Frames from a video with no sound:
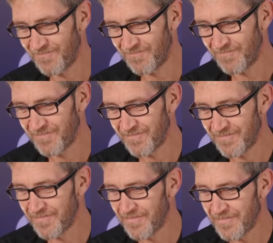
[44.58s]

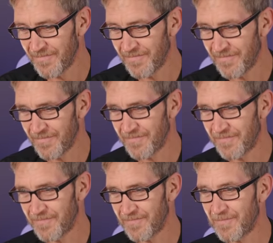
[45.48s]

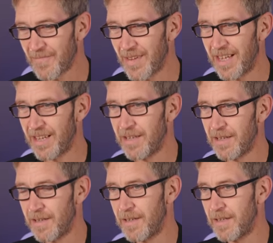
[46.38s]

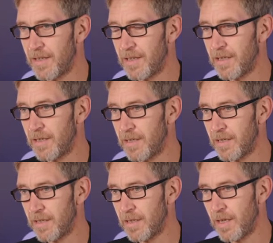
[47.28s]

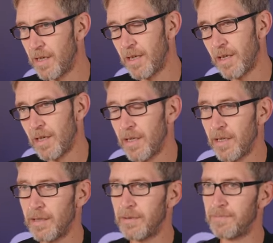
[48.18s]

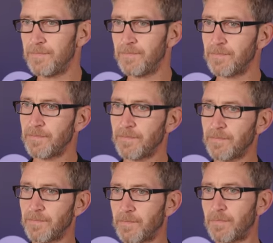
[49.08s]

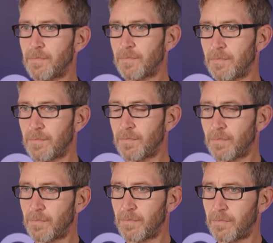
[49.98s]

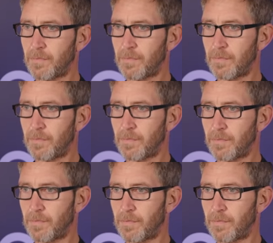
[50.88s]

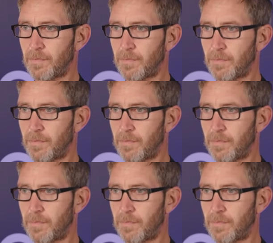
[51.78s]
(silent)